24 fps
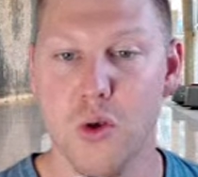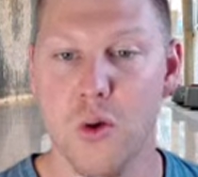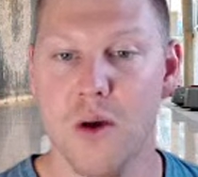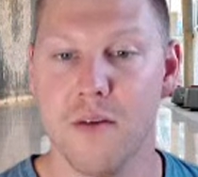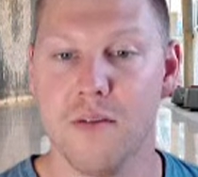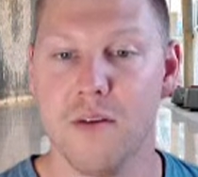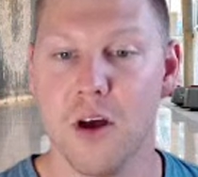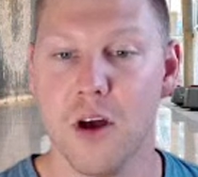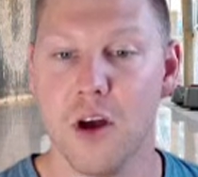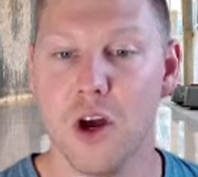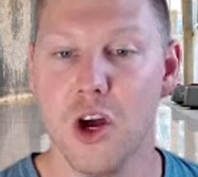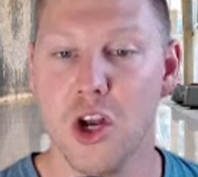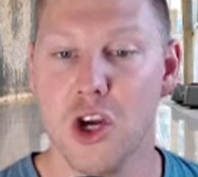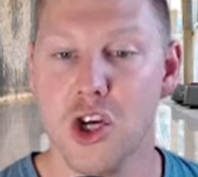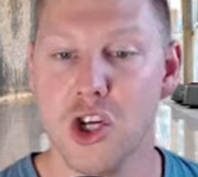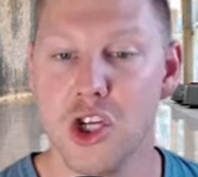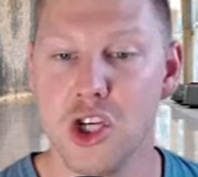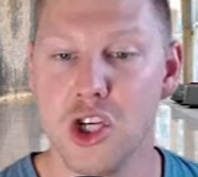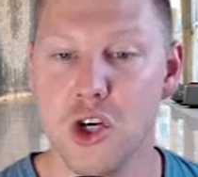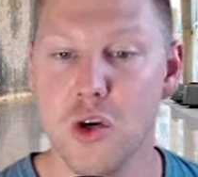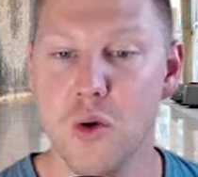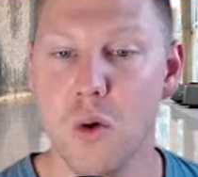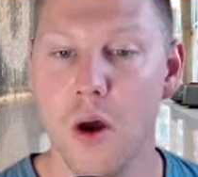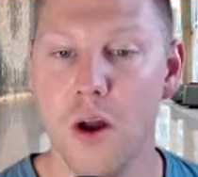have
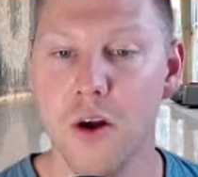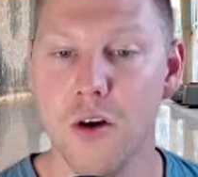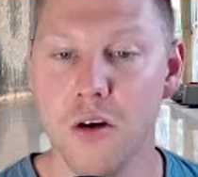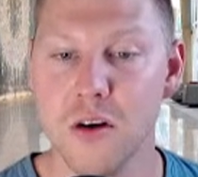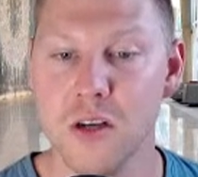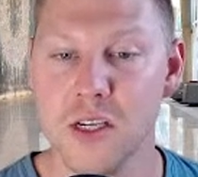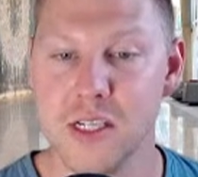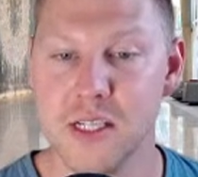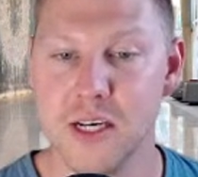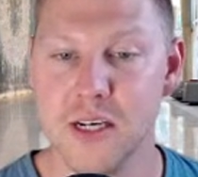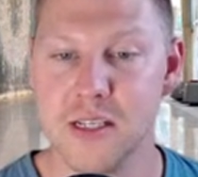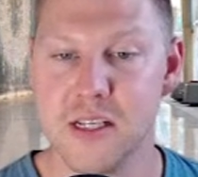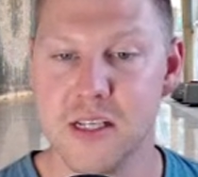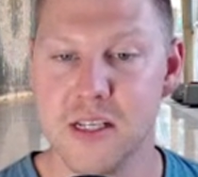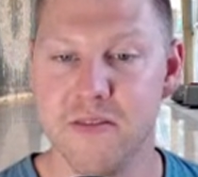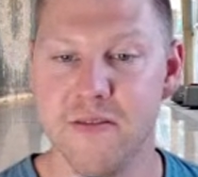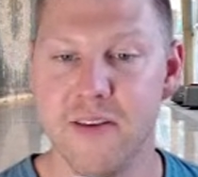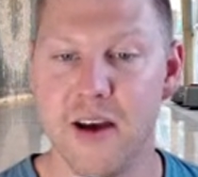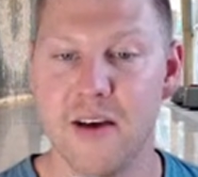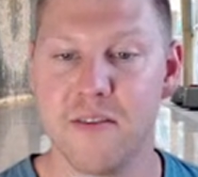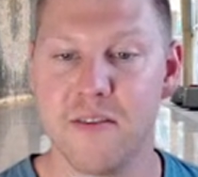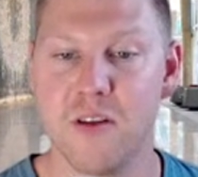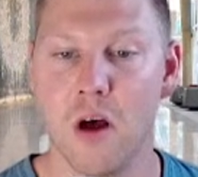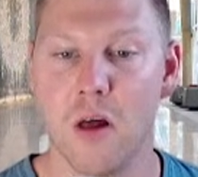
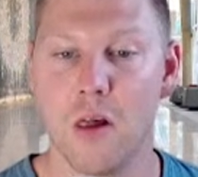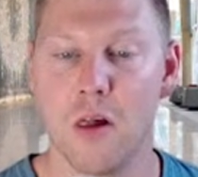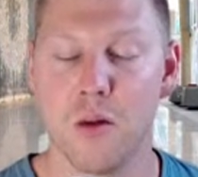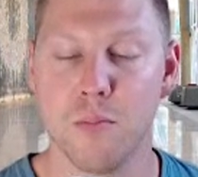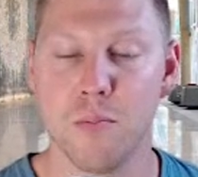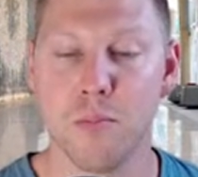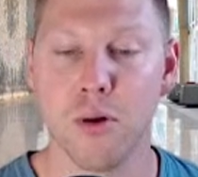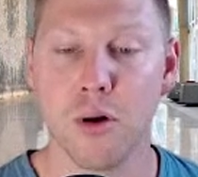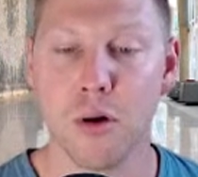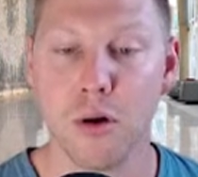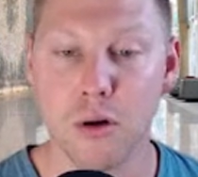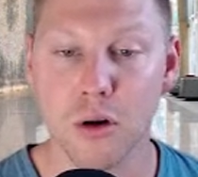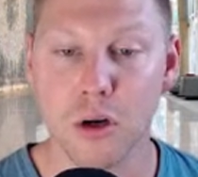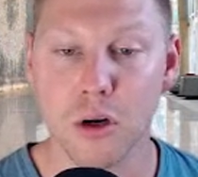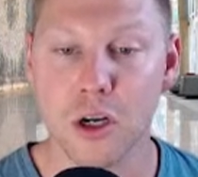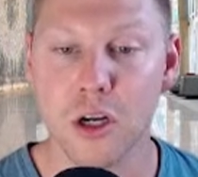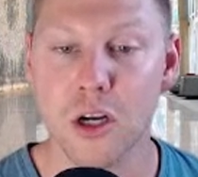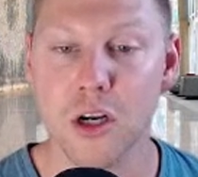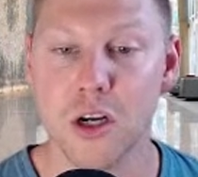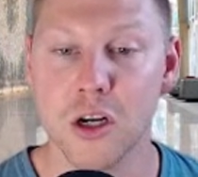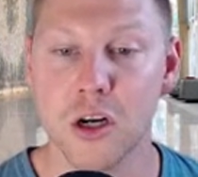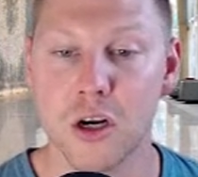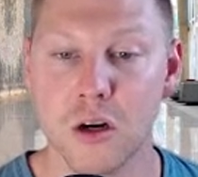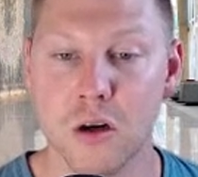$265 per
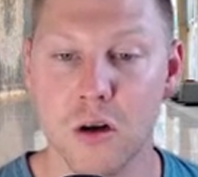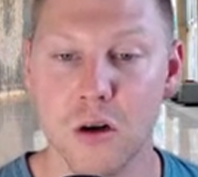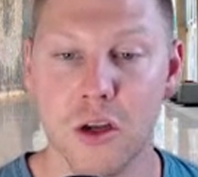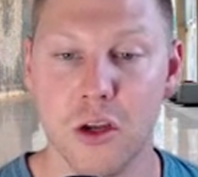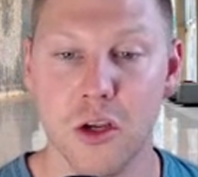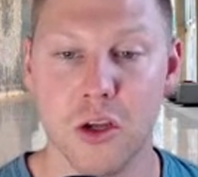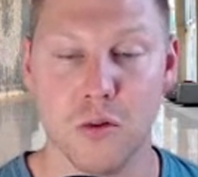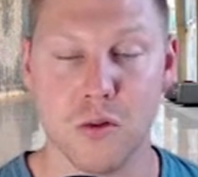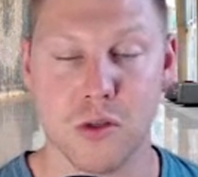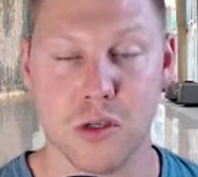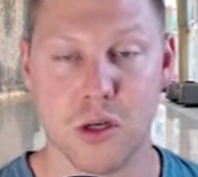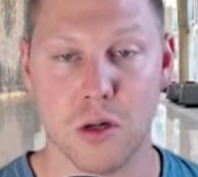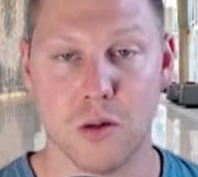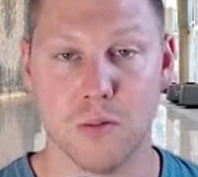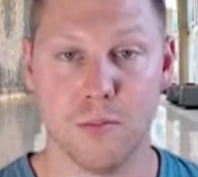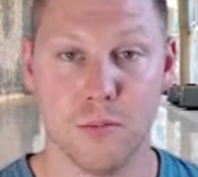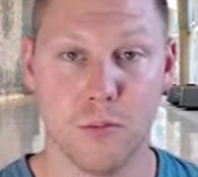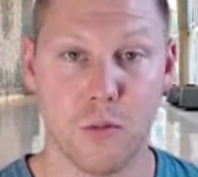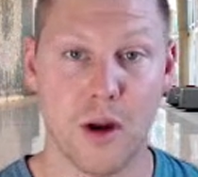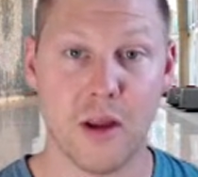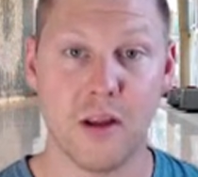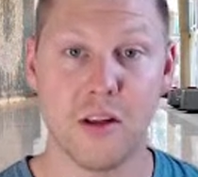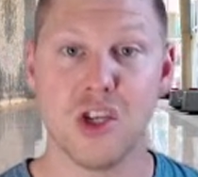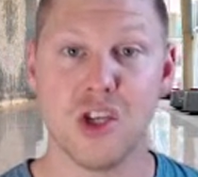concurrent user,
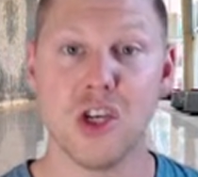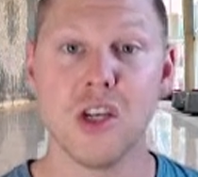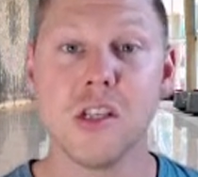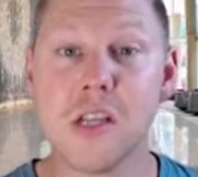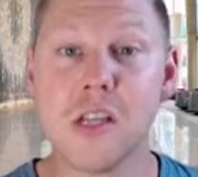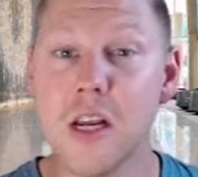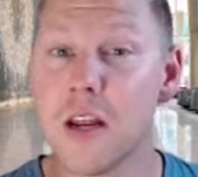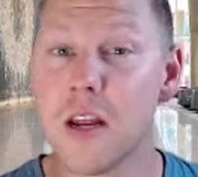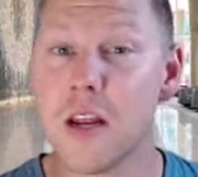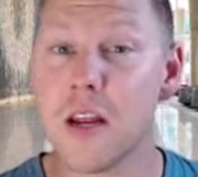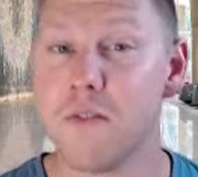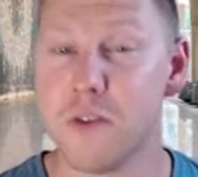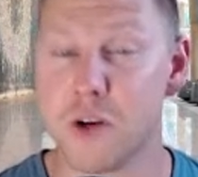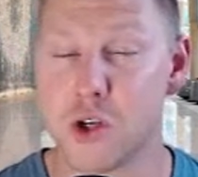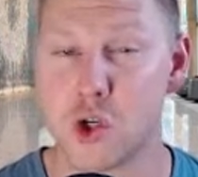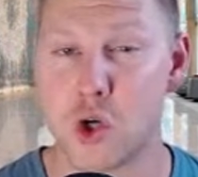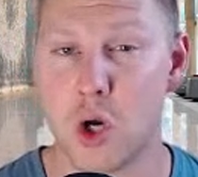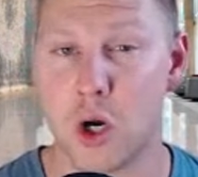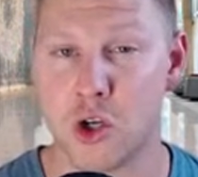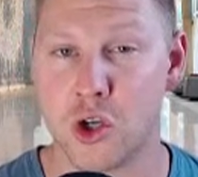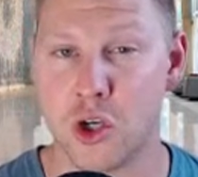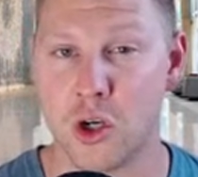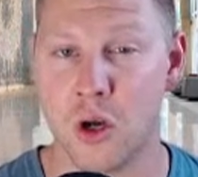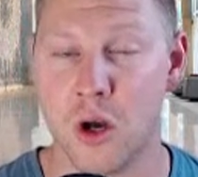right? Just in
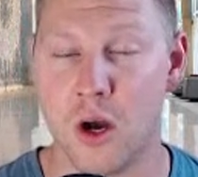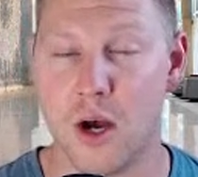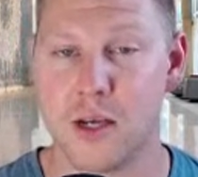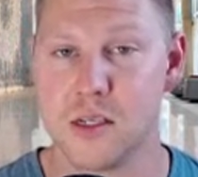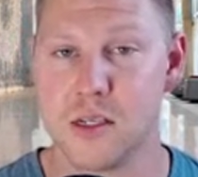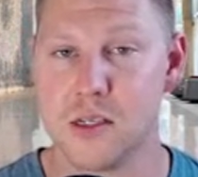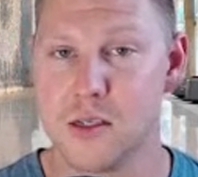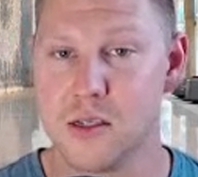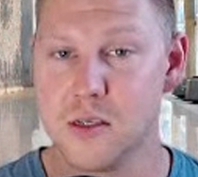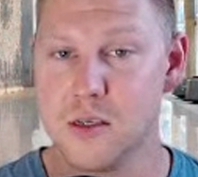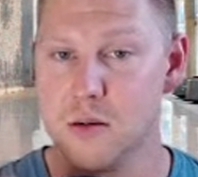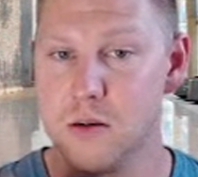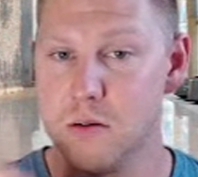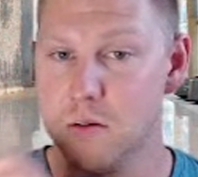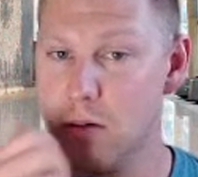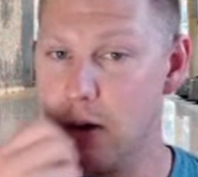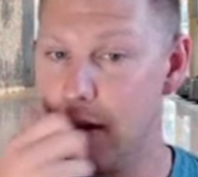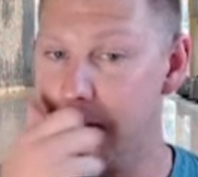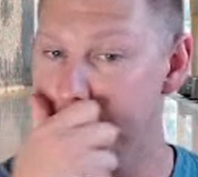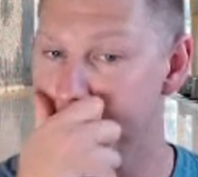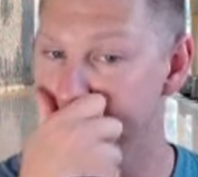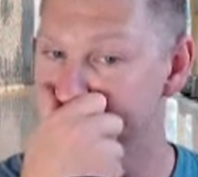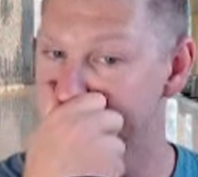infrastructure costs, right?